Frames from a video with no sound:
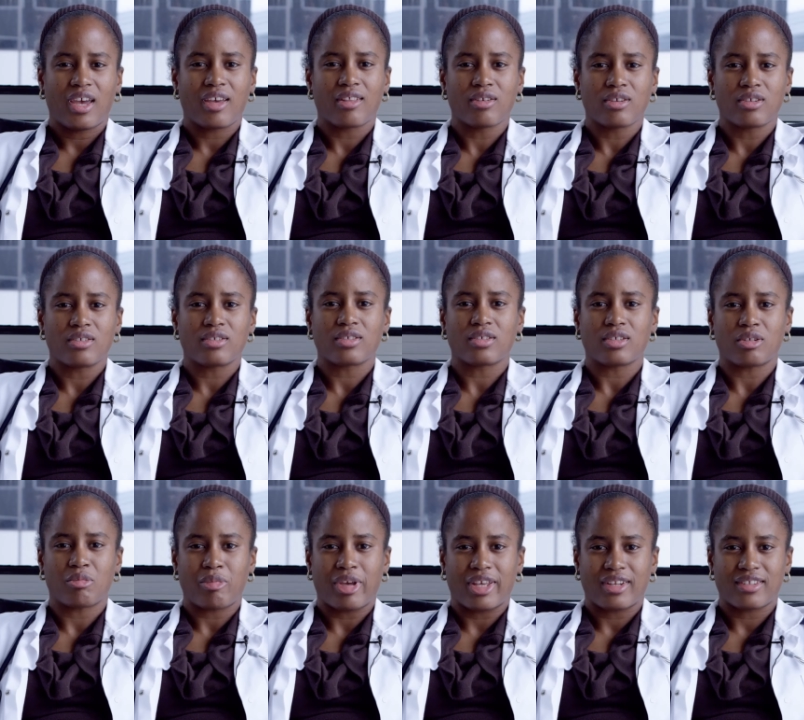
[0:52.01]
I learned
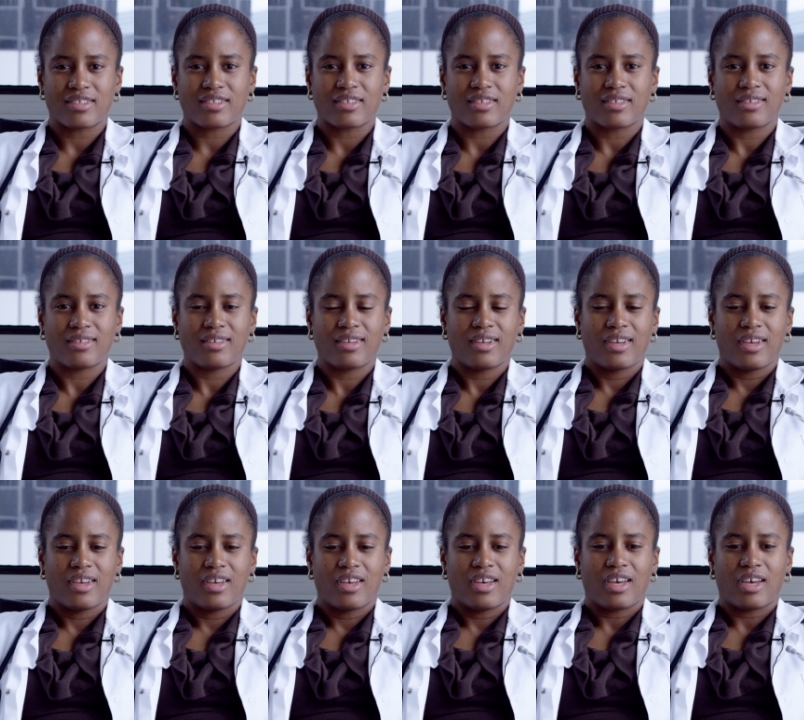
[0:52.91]
good medicine
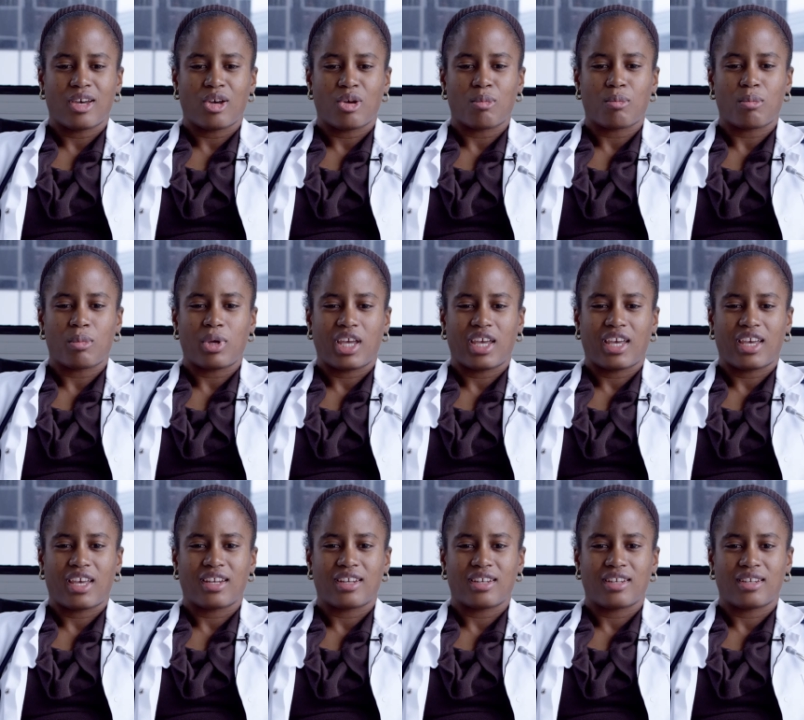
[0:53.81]
um,
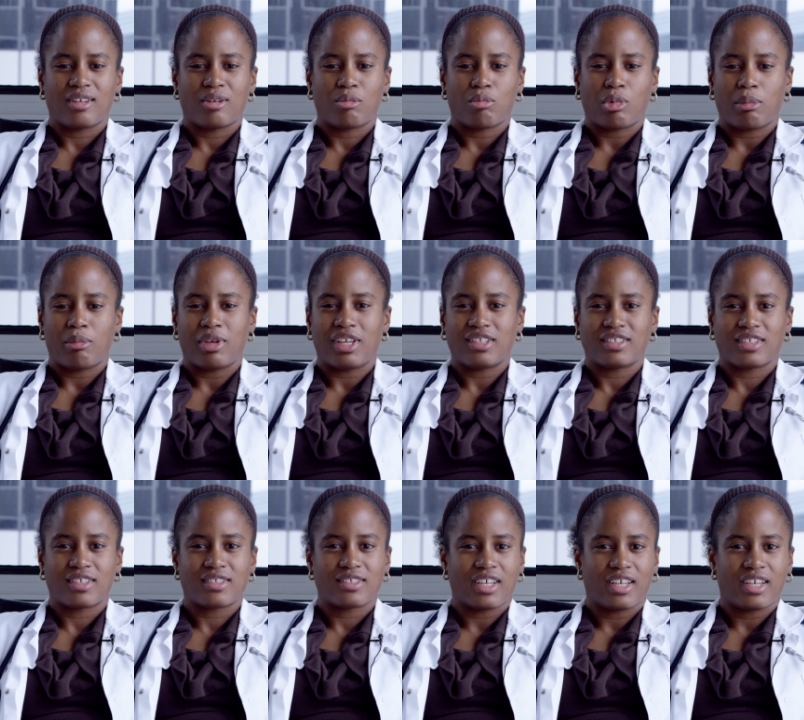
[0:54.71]
and my
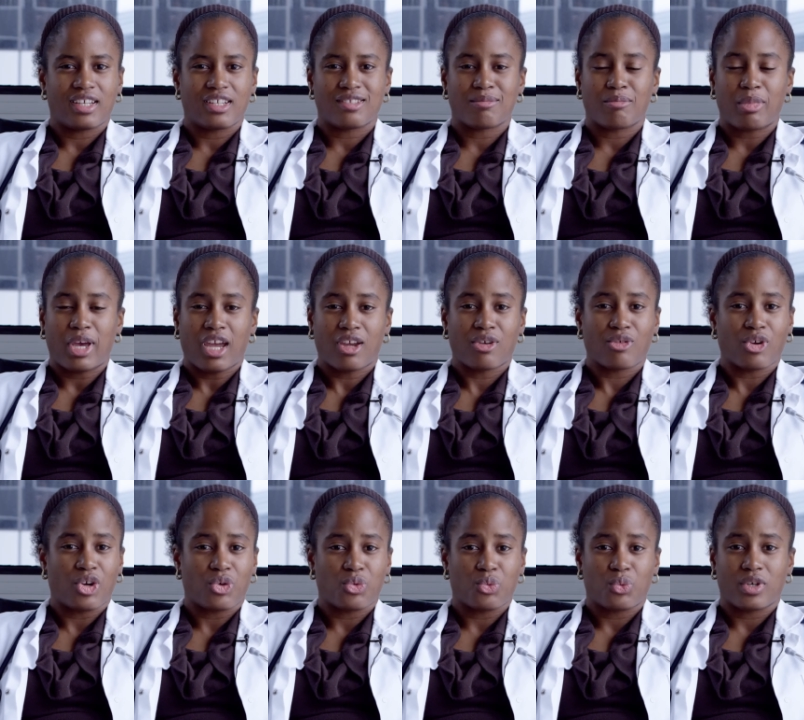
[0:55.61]
basic science
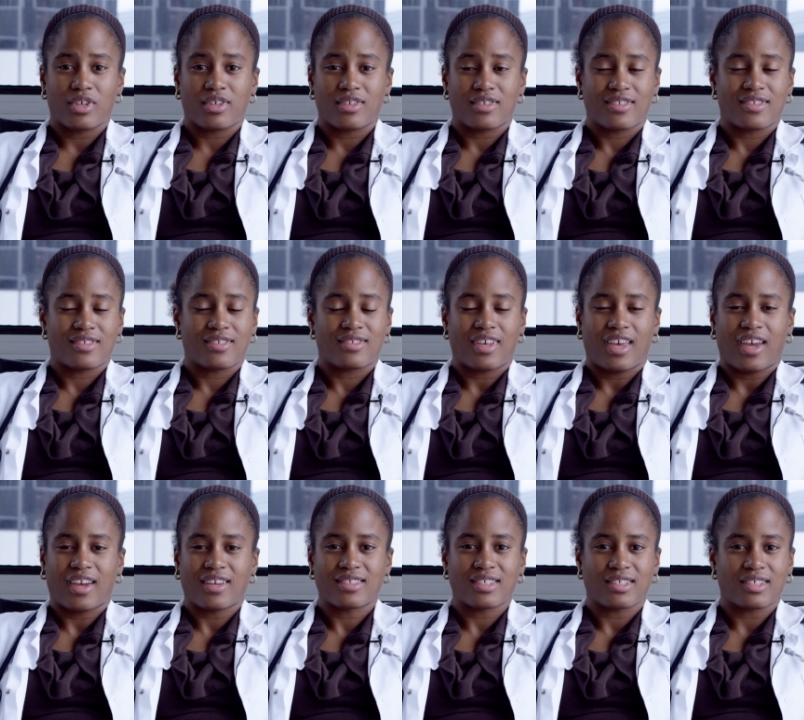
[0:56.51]
background was
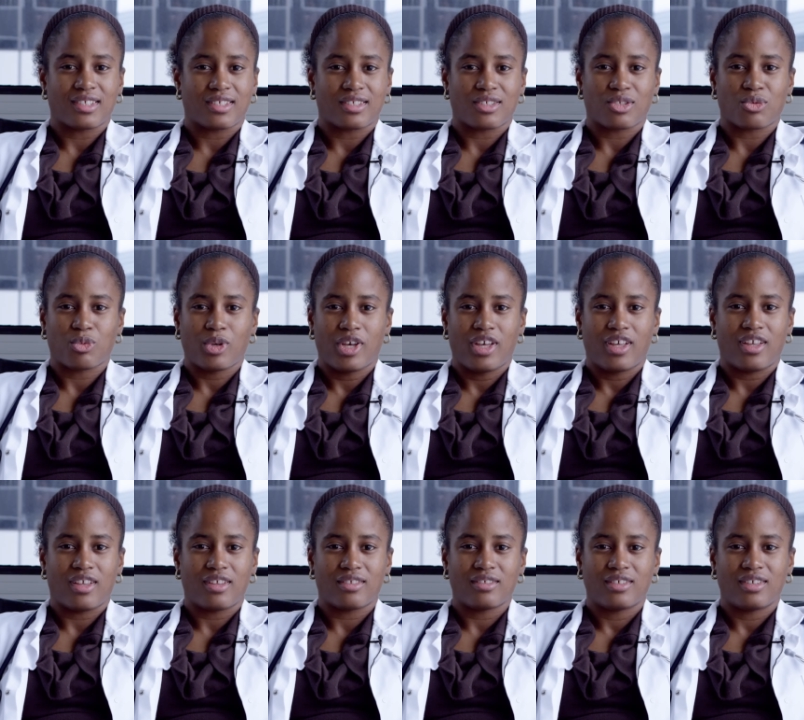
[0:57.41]
excellent as
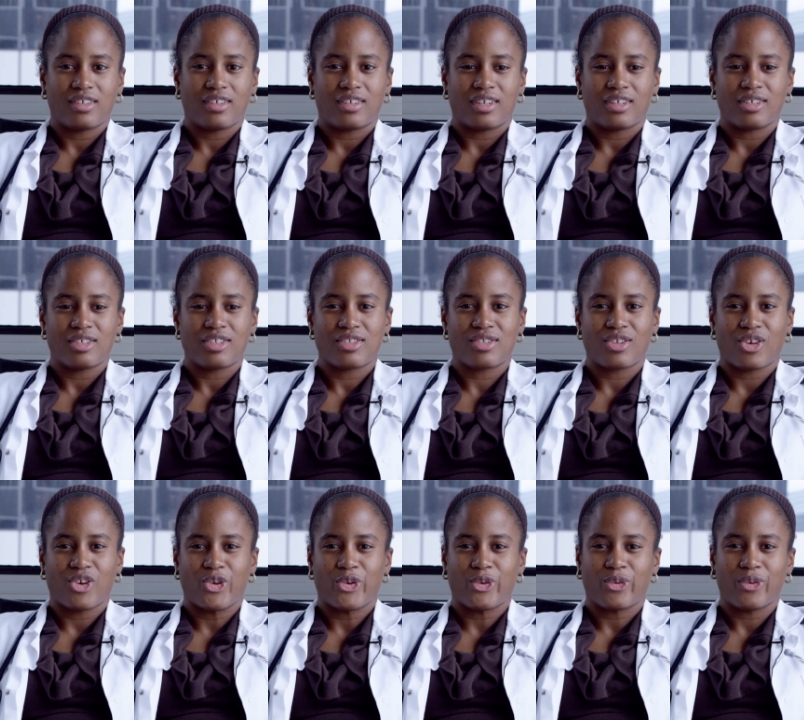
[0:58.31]
well. Uh,
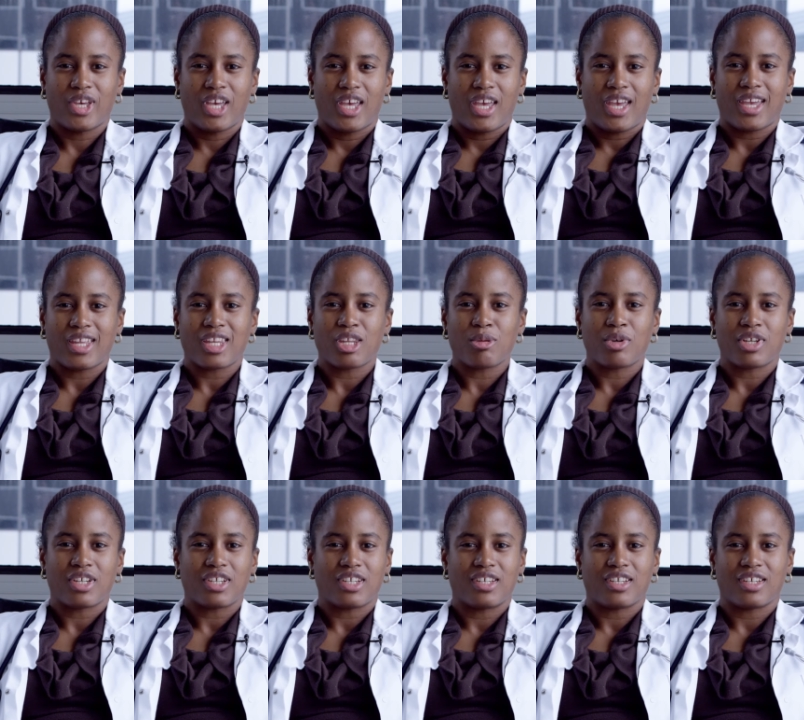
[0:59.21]
so
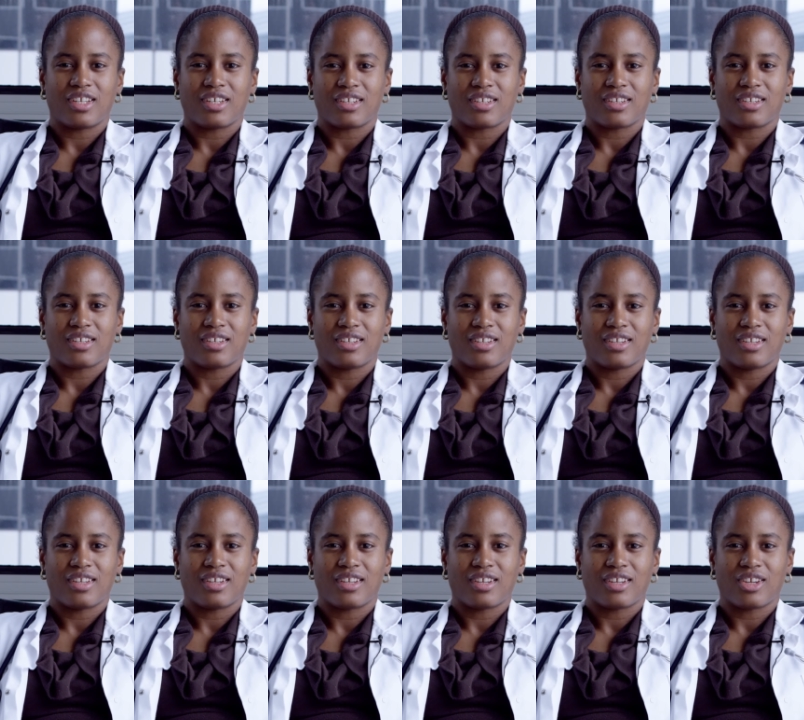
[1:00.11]
anybody can
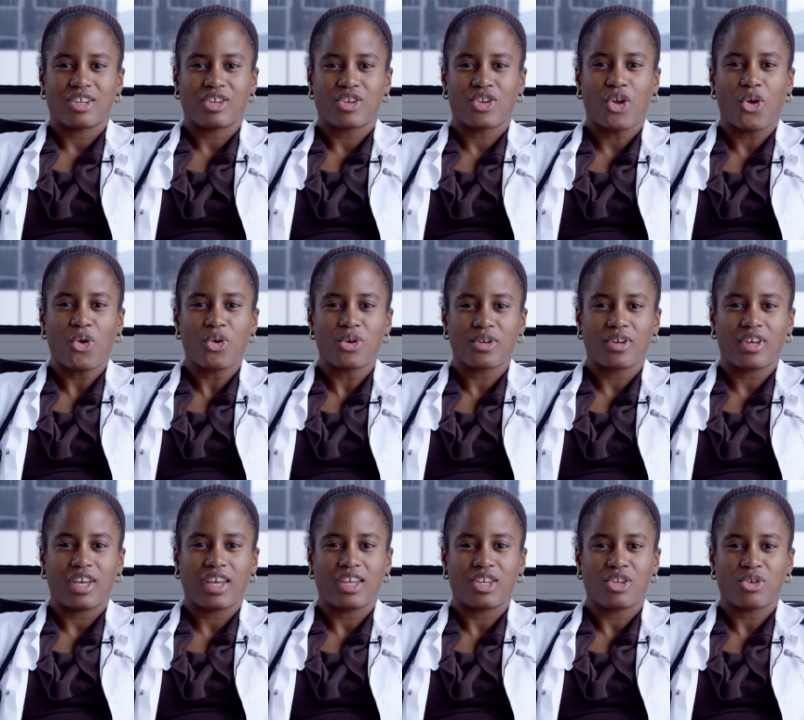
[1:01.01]
go
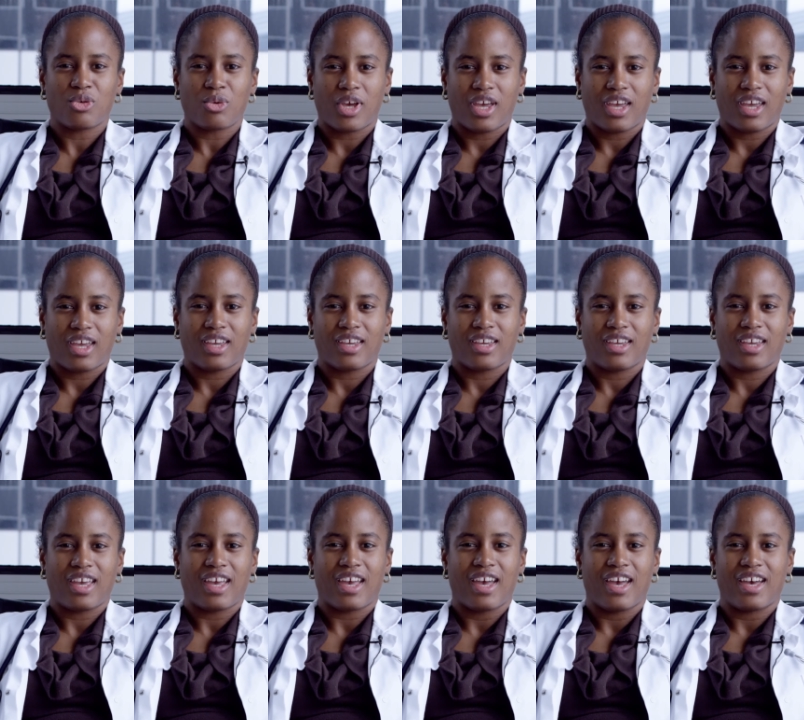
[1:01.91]
to
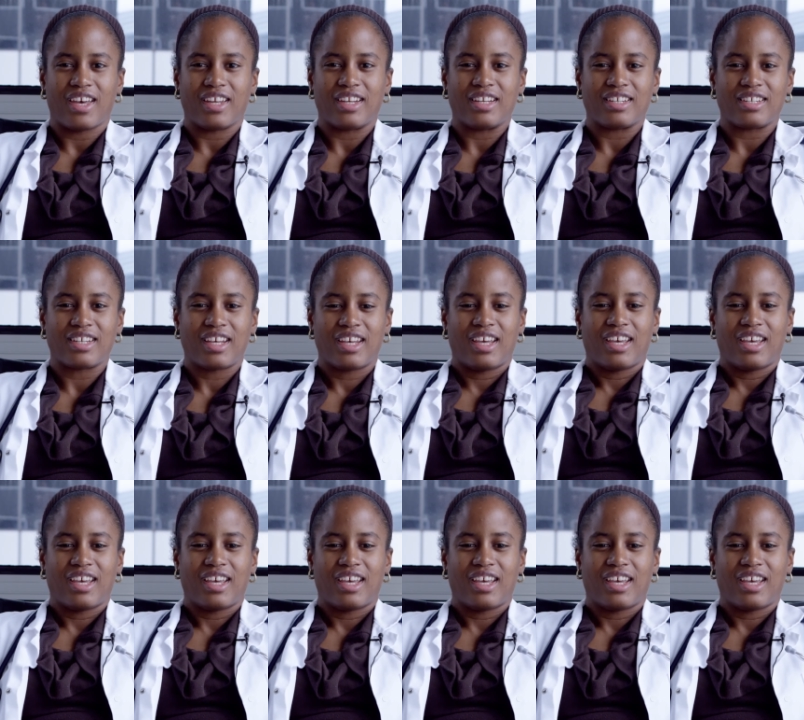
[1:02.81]
AUA and